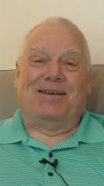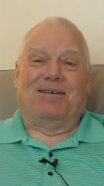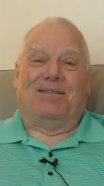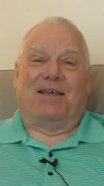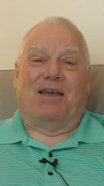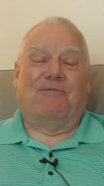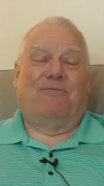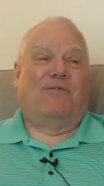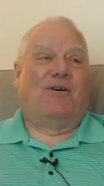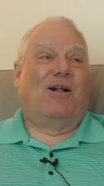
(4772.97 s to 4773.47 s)

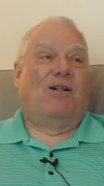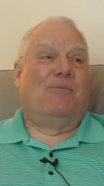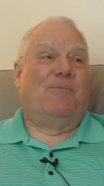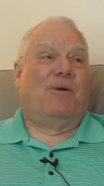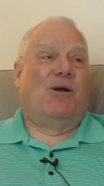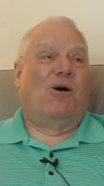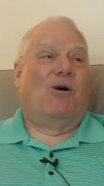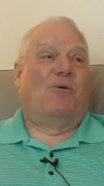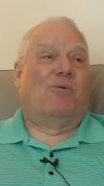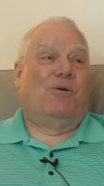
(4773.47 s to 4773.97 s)
they
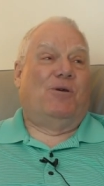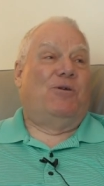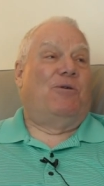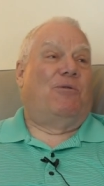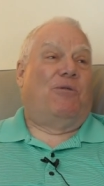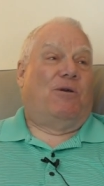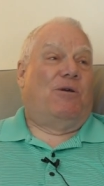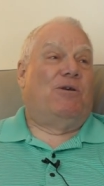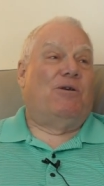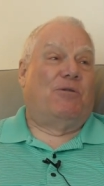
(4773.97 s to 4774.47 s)
followed me all?
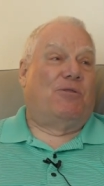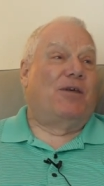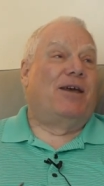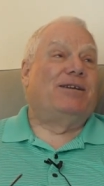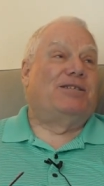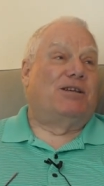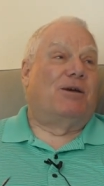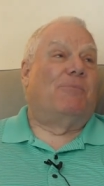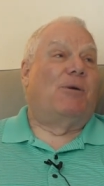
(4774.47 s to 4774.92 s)
You you think